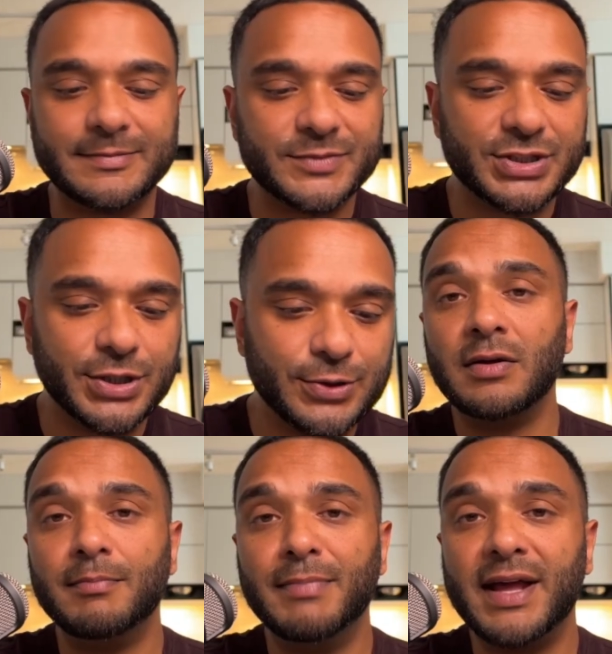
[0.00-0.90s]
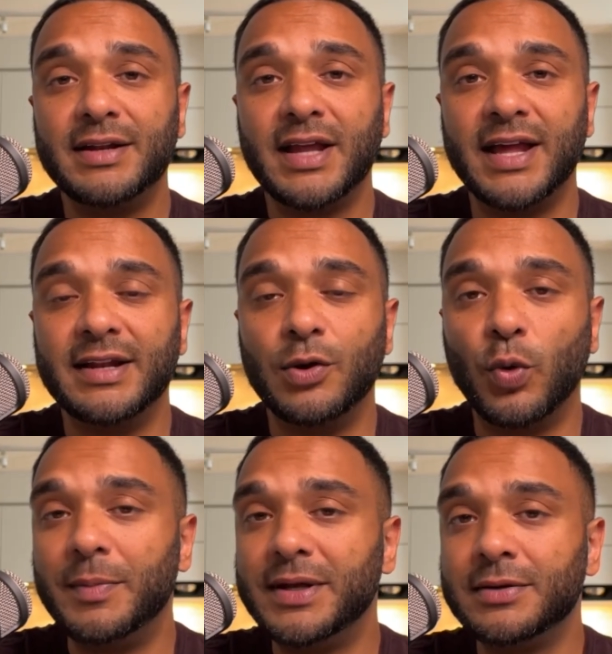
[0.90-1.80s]
So men and
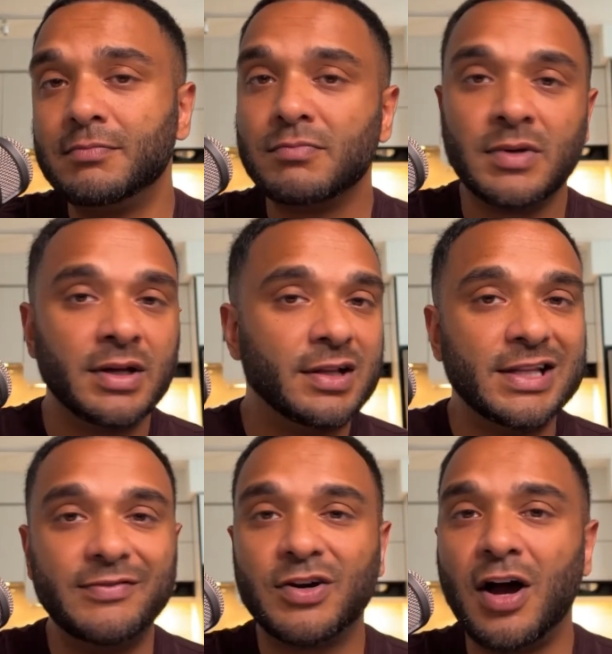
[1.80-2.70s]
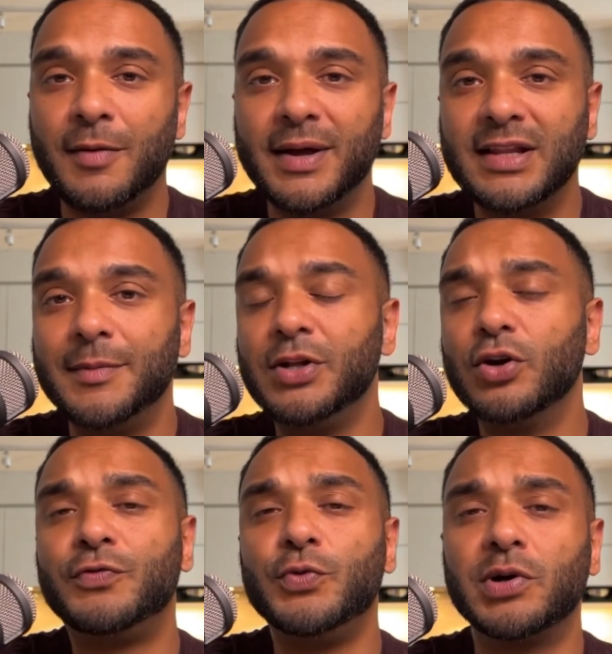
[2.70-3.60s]
women, leave a comment. Let me know
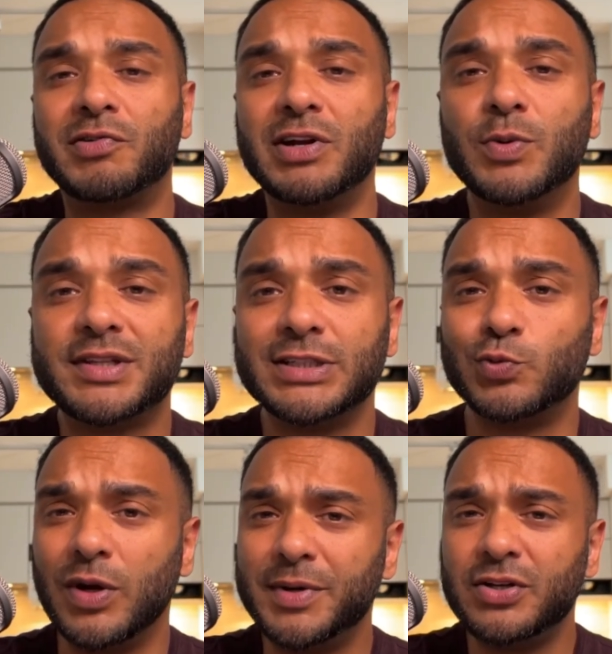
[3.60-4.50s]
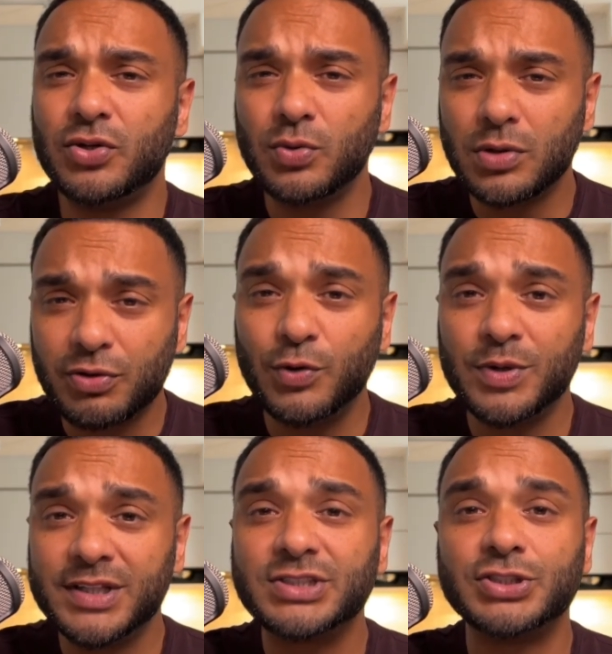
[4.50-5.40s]
if you agree with this. Women, do you agree
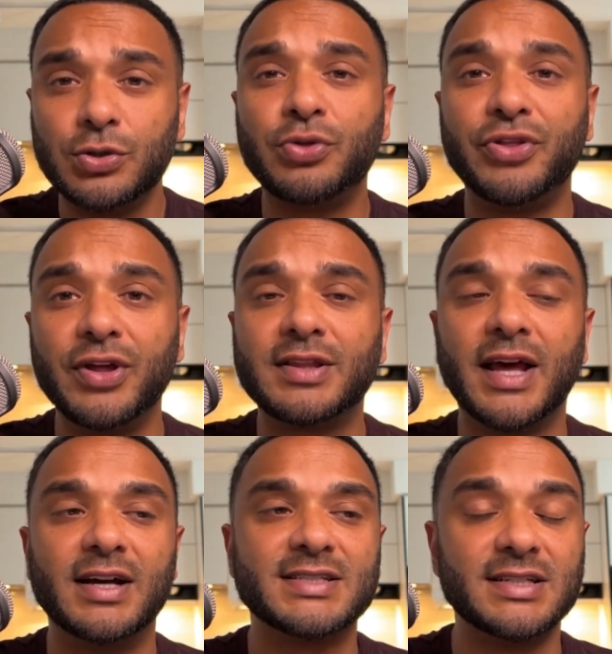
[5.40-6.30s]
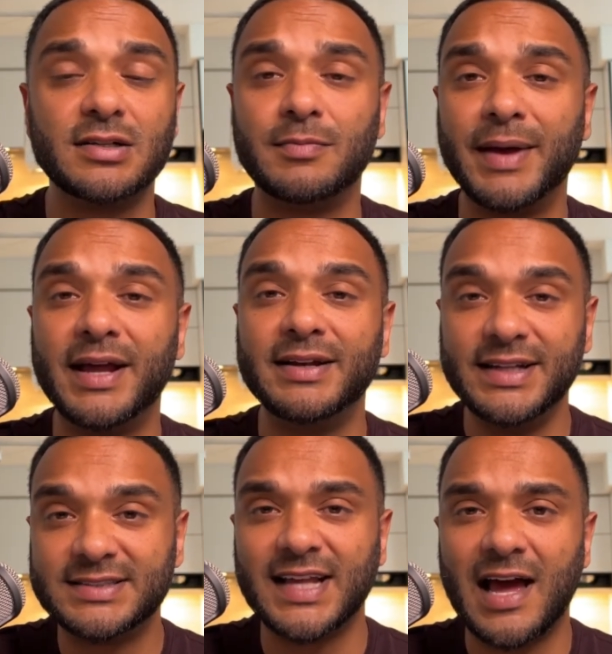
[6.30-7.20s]
with this? Do you think that a single man
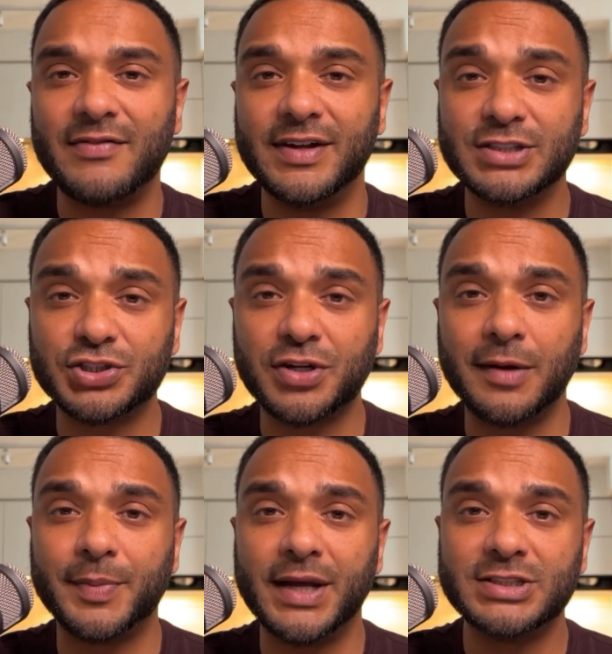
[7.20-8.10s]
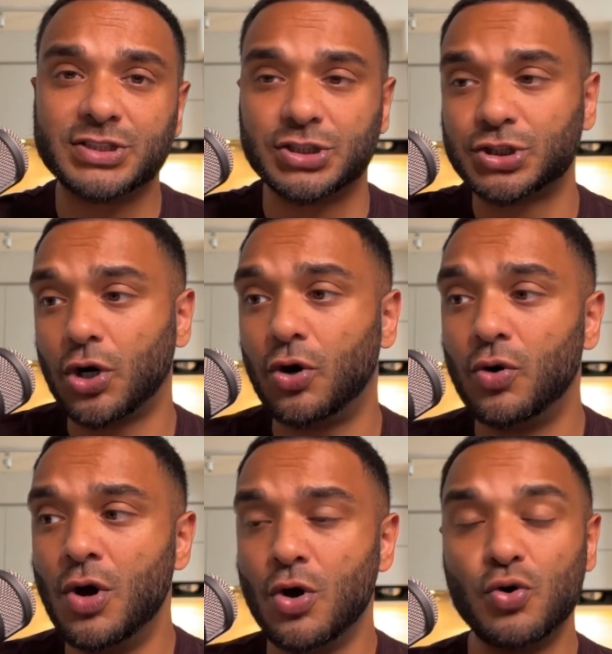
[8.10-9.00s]
needs to have an Instagram page to show
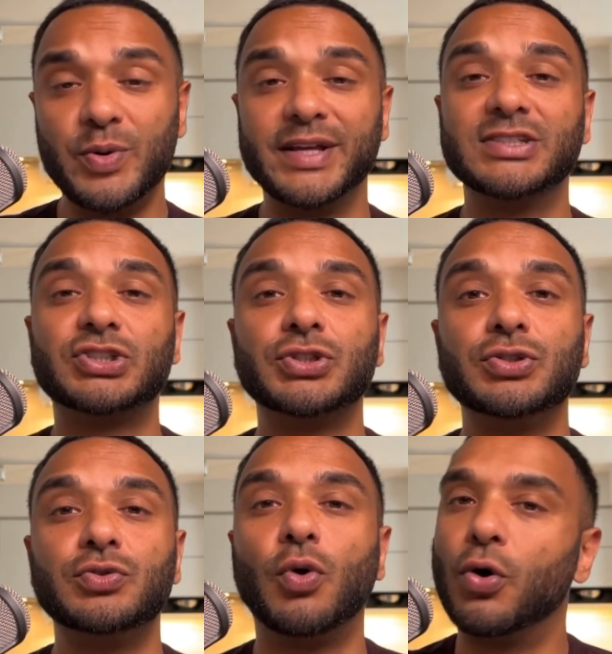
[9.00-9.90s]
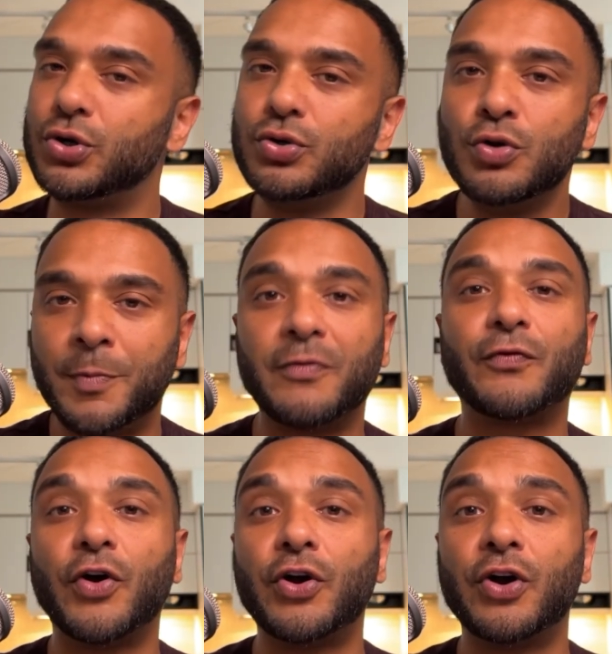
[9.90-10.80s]
who he is to you? Or do you
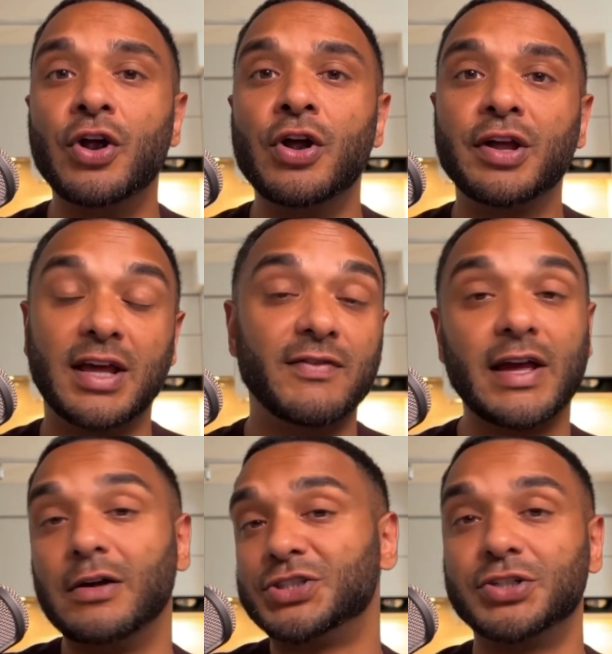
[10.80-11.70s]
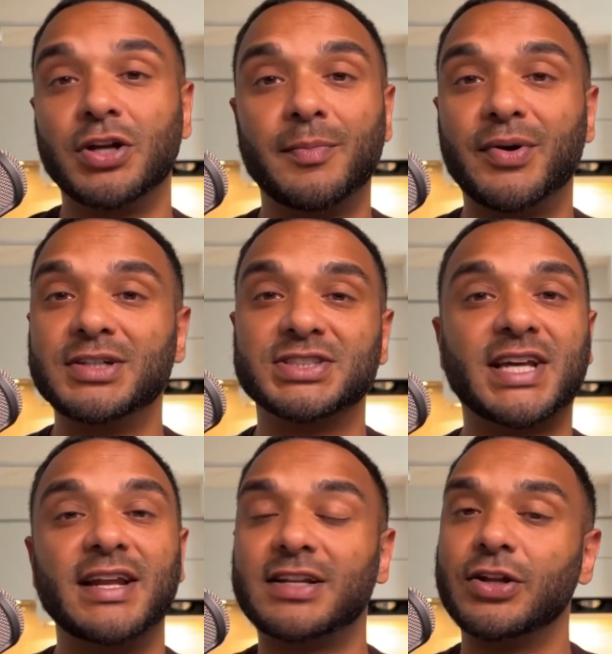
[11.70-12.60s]
prefer giving out your number and just
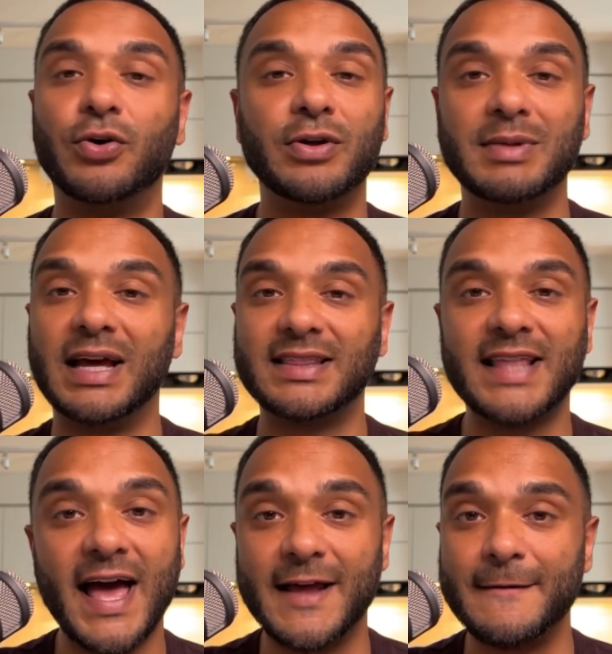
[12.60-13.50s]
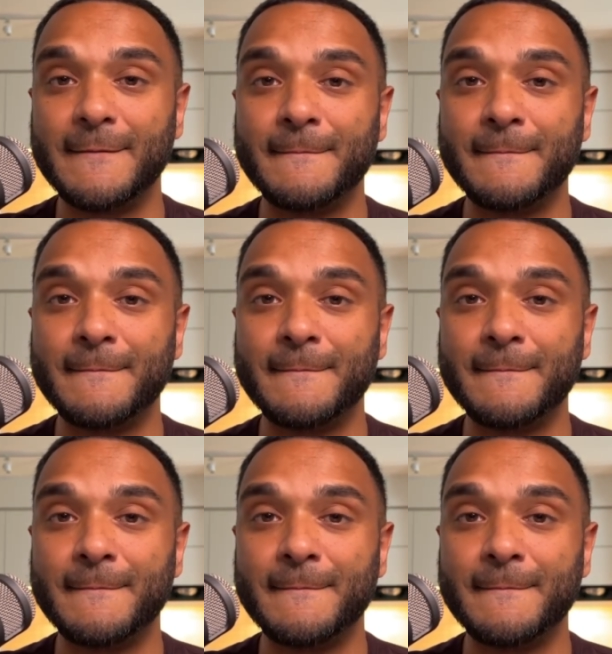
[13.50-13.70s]
getting to know him like that?